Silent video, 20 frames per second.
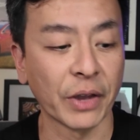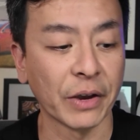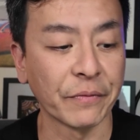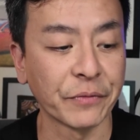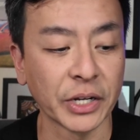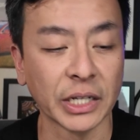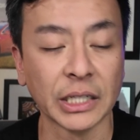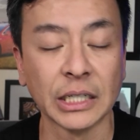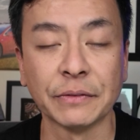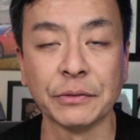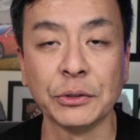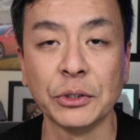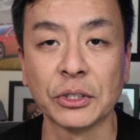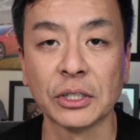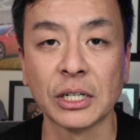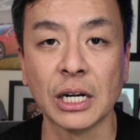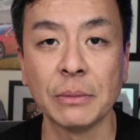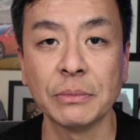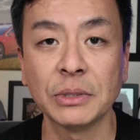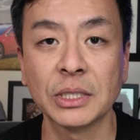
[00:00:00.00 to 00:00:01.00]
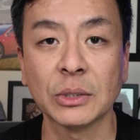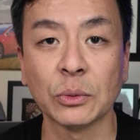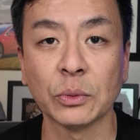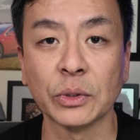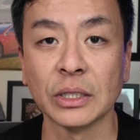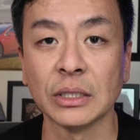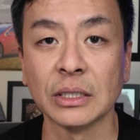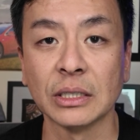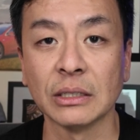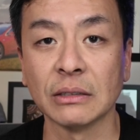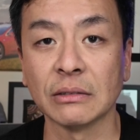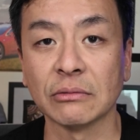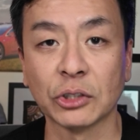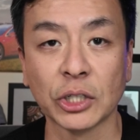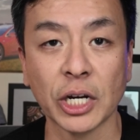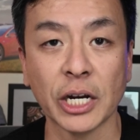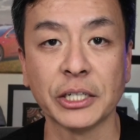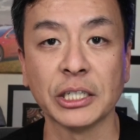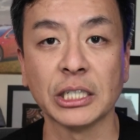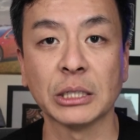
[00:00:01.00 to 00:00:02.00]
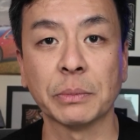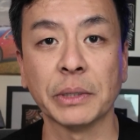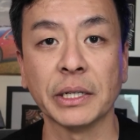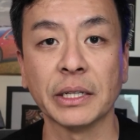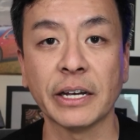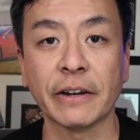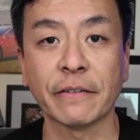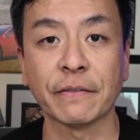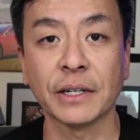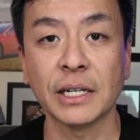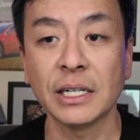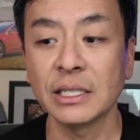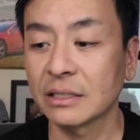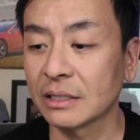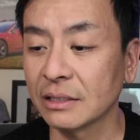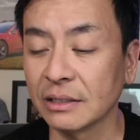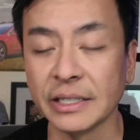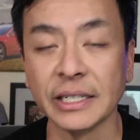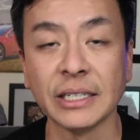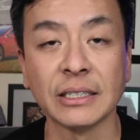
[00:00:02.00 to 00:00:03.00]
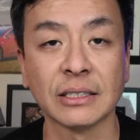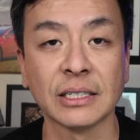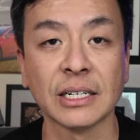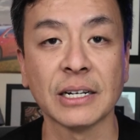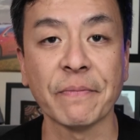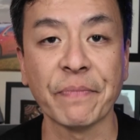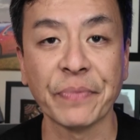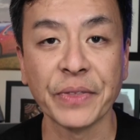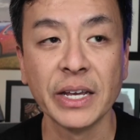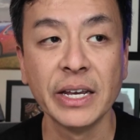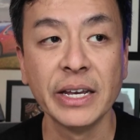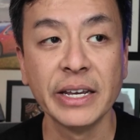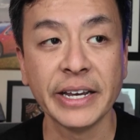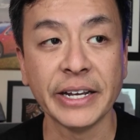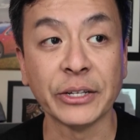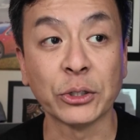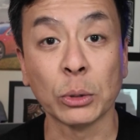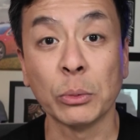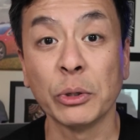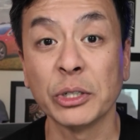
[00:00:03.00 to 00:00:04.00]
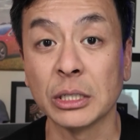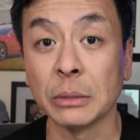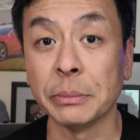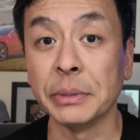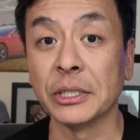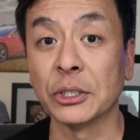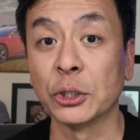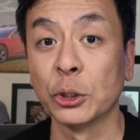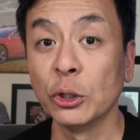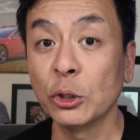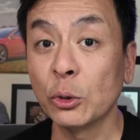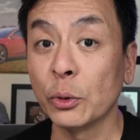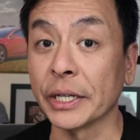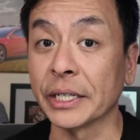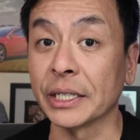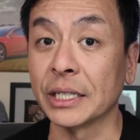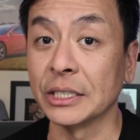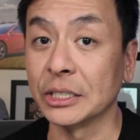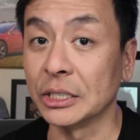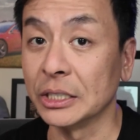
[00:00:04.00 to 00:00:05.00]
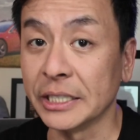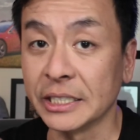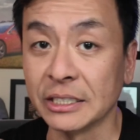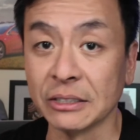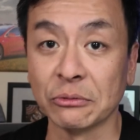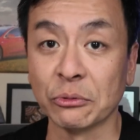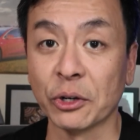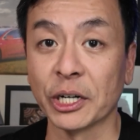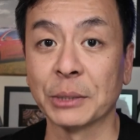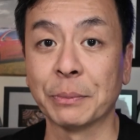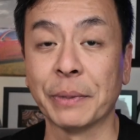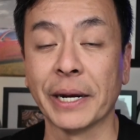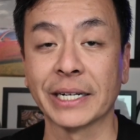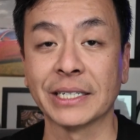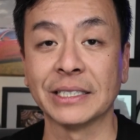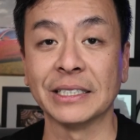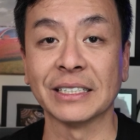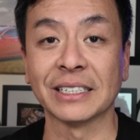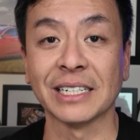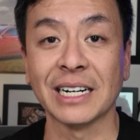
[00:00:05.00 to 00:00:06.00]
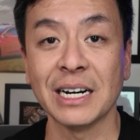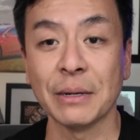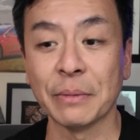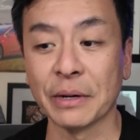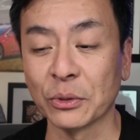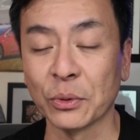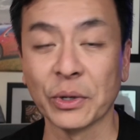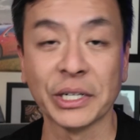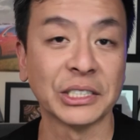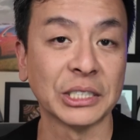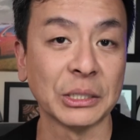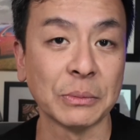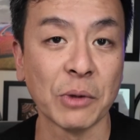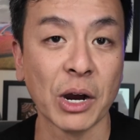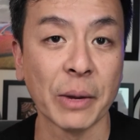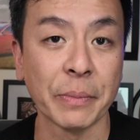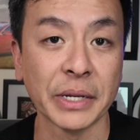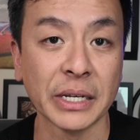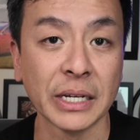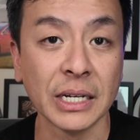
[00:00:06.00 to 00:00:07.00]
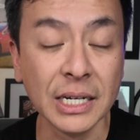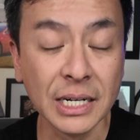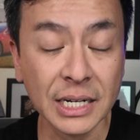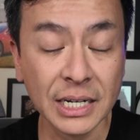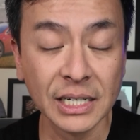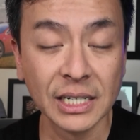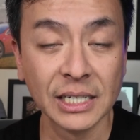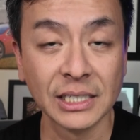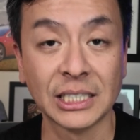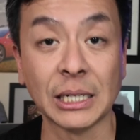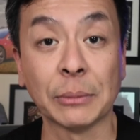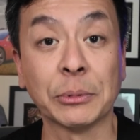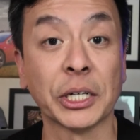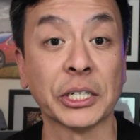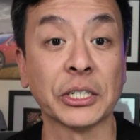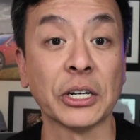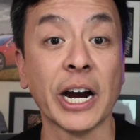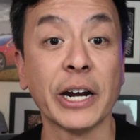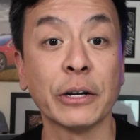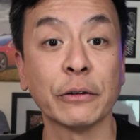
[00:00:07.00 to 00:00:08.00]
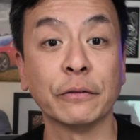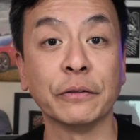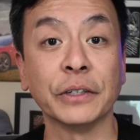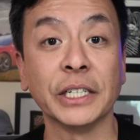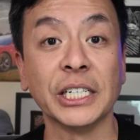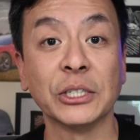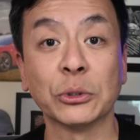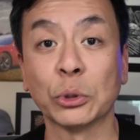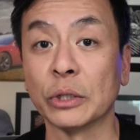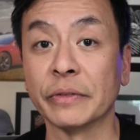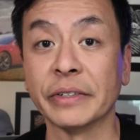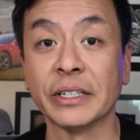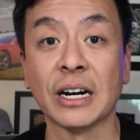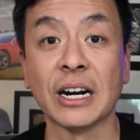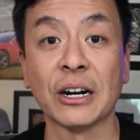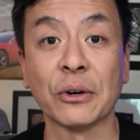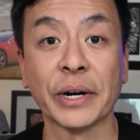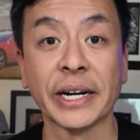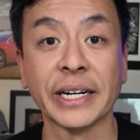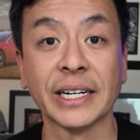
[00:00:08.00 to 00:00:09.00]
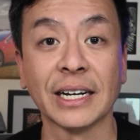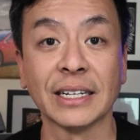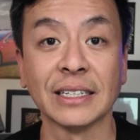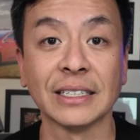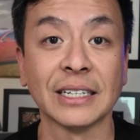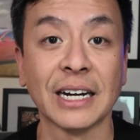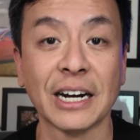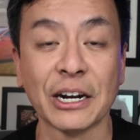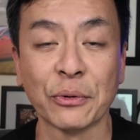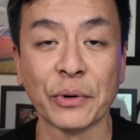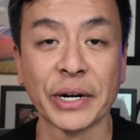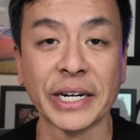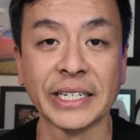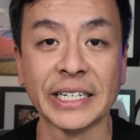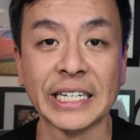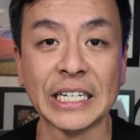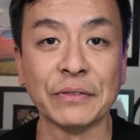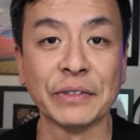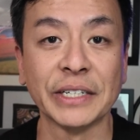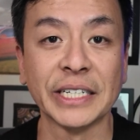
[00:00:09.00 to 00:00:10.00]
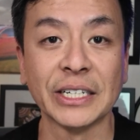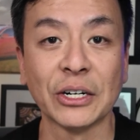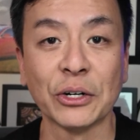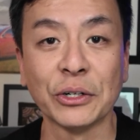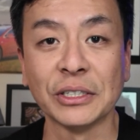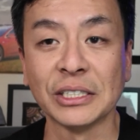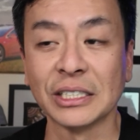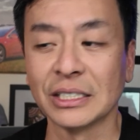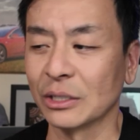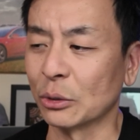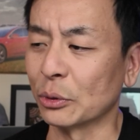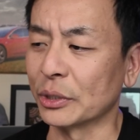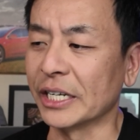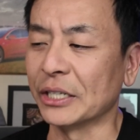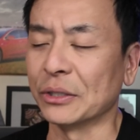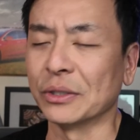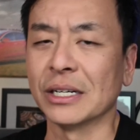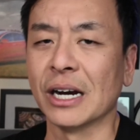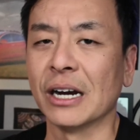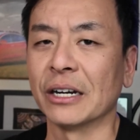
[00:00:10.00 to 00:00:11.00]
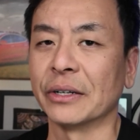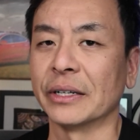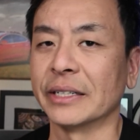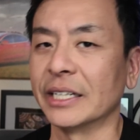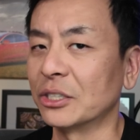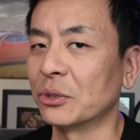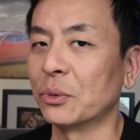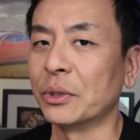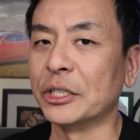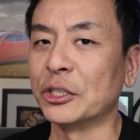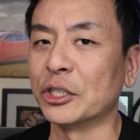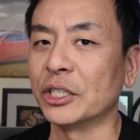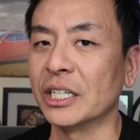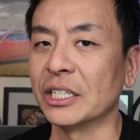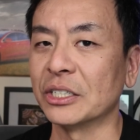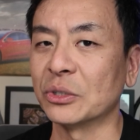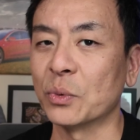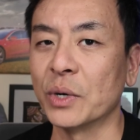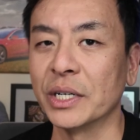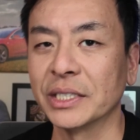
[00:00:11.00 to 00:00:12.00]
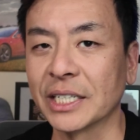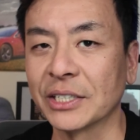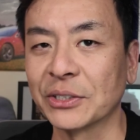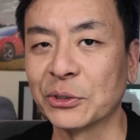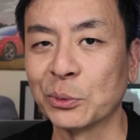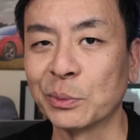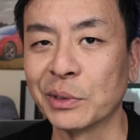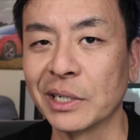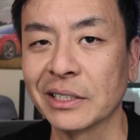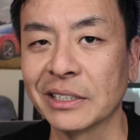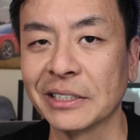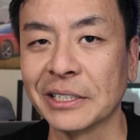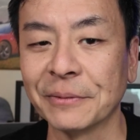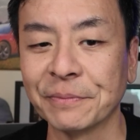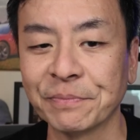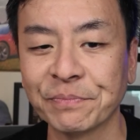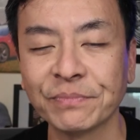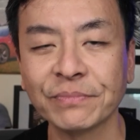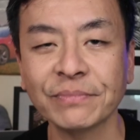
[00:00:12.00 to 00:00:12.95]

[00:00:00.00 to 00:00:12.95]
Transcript: I've done it a few times with a charging speed that fast. It's um, it's almost a bit too quick because you need to rush back to your car. Otherwise, you might be subject to idle fees or even irate other irate EV owners looking at your car going, "That's already charged. Why is that still parked there?"